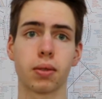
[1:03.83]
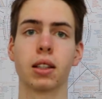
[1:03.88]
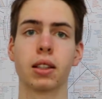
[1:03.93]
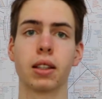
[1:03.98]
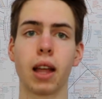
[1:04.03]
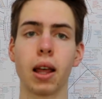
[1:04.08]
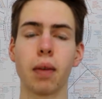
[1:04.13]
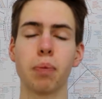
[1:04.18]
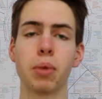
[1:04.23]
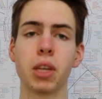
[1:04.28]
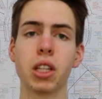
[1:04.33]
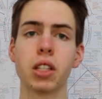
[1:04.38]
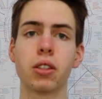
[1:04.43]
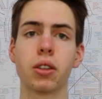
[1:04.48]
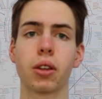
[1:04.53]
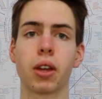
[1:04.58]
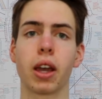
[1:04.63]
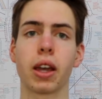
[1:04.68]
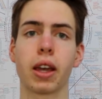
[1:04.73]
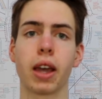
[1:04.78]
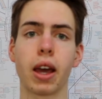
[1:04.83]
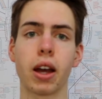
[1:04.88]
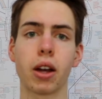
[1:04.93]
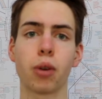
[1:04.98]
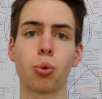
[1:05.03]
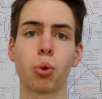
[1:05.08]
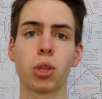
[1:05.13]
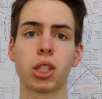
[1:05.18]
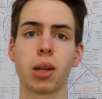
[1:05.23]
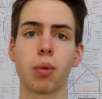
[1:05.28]
That means you can get it
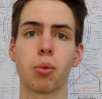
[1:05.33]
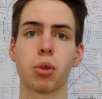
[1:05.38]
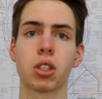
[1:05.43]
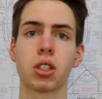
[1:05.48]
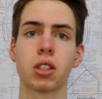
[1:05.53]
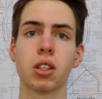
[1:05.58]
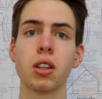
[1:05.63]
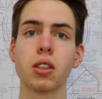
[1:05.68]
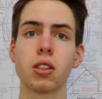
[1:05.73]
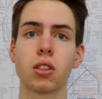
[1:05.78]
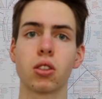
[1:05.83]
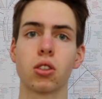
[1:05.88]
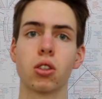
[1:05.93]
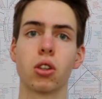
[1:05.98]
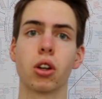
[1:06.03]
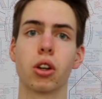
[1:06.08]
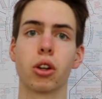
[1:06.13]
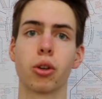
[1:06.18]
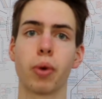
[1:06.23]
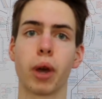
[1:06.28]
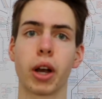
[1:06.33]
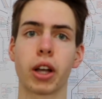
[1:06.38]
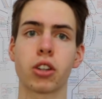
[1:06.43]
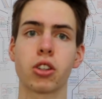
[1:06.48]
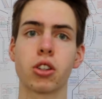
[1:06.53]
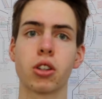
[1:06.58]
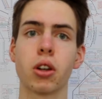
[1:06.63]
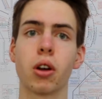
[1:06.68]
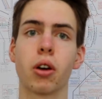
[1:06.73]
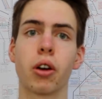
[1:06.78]
when someone sneezes in your
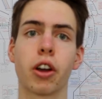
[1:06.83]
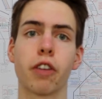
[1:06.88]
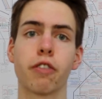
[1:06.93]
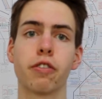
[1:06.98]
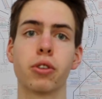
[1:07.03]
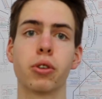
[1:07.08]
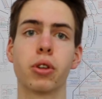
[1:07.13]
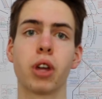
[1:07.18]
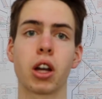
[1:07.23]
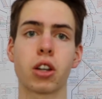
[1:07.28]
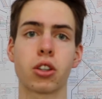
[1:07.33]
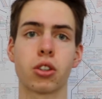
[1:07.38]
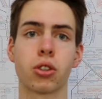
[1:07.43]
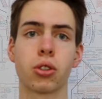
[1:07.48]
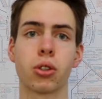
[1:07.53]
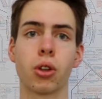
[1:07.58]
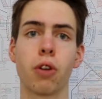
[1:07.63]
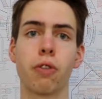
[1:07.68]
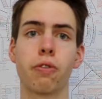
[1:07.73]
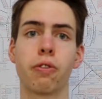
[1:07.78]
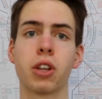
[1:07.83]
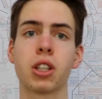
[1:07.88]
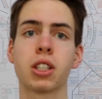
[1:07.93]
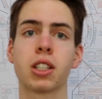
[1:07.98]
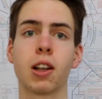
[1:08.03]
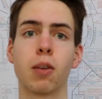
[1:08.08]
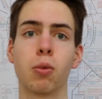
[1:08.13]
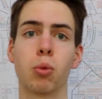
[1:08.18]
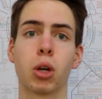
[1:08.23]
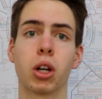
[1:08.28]
direction, or if you touch a surface
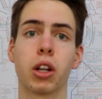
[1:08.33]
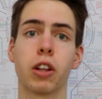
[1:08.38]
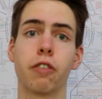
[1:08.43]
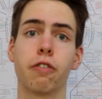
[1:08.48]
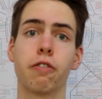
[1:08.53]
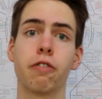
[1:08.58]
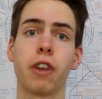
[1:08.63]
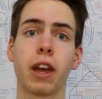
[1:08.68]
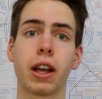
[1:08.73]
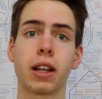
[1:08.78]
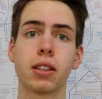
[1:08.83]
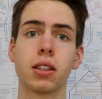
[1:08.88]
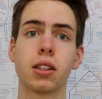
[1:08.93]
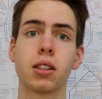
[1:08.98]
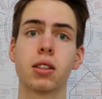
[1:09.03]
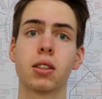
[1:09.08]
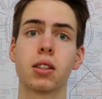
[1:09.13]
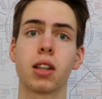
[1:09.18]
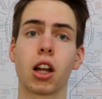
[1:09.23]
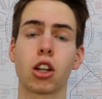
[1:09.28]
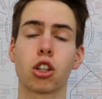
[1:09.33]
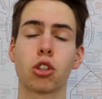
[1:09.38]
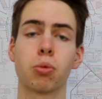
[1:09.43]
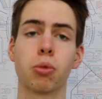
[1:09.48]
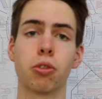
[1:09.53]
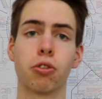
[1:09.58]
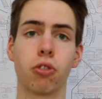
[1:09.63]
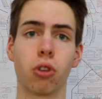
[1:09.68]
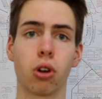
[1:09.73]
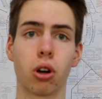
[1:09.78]
someone infected touched
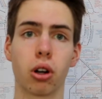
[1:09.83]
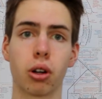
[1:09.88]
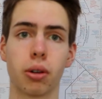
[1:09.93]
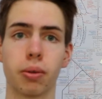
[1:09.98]
before.